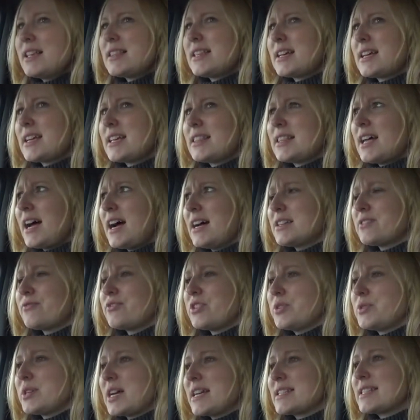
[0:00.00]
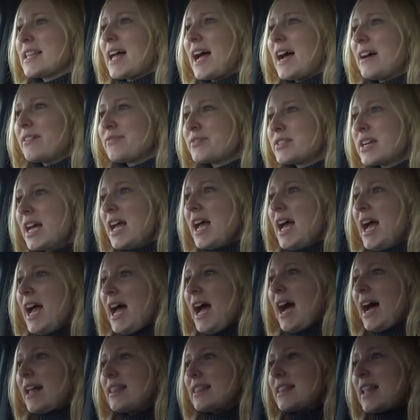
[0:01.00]
thinking that I had a few days left,
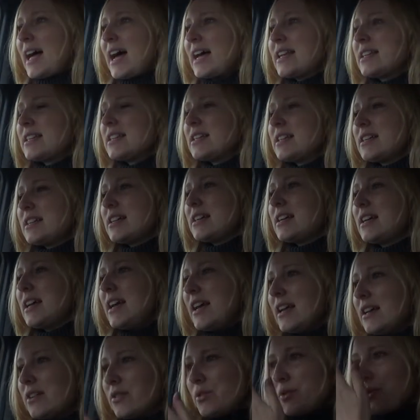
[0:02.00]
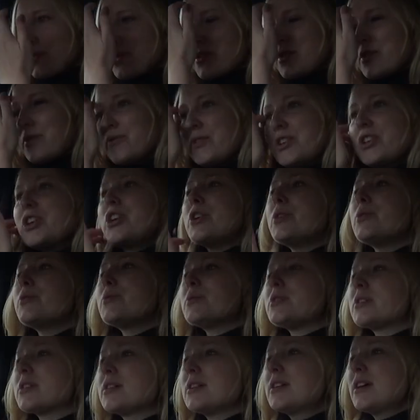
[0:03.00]
and then it auto
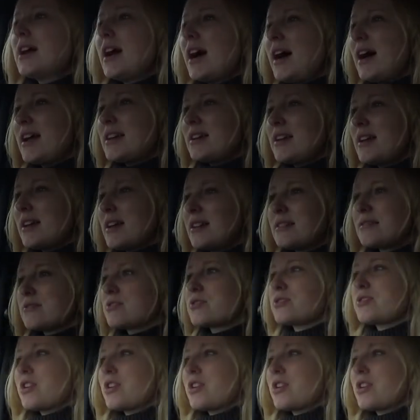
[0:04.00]
renewed and like